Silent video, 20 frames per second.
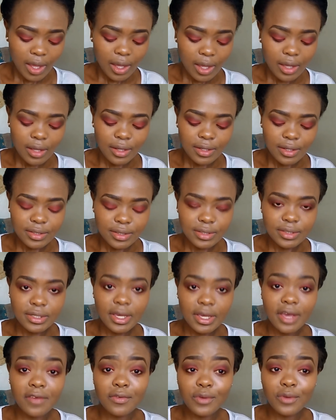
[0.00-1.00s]
And
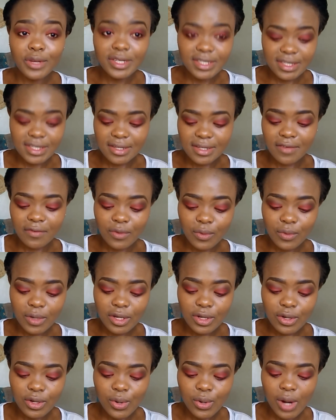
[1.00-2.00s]
yeah, if you wanna, if you
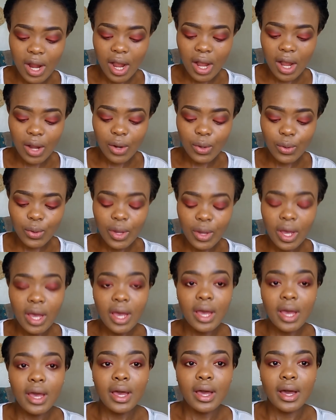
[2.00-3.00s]
wanna know how,
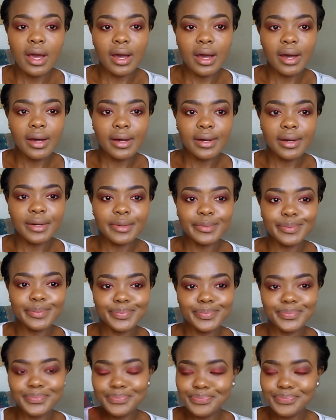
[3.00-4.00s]

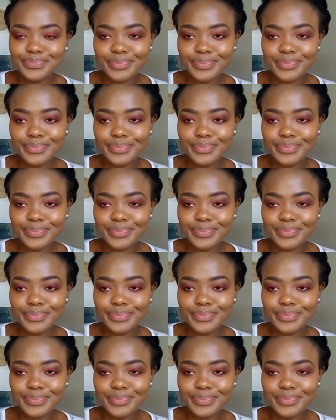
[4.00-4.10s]
um.